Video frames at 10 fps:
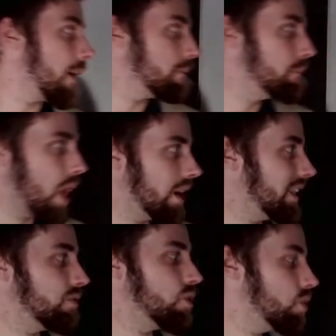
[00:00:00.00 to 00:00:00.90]
but
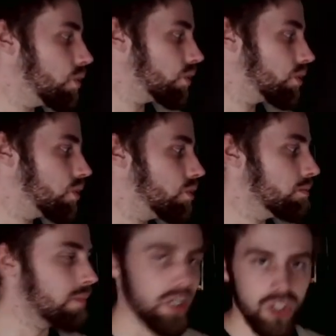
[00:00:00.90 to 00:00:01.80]
if you use too
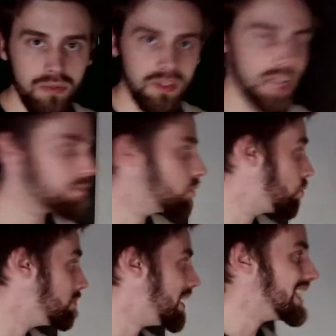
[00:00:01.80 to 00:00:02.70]
much of them, too
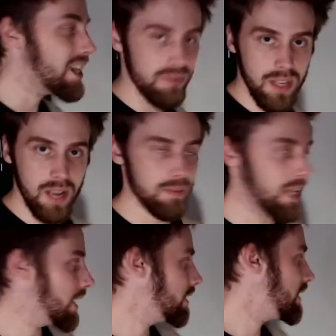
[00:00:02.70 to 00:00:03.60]
many of them,
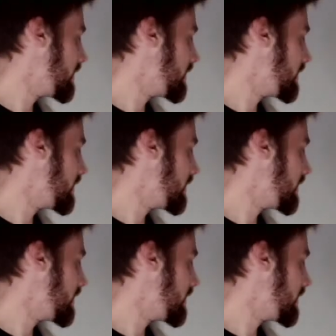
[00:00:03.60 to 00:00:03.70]
then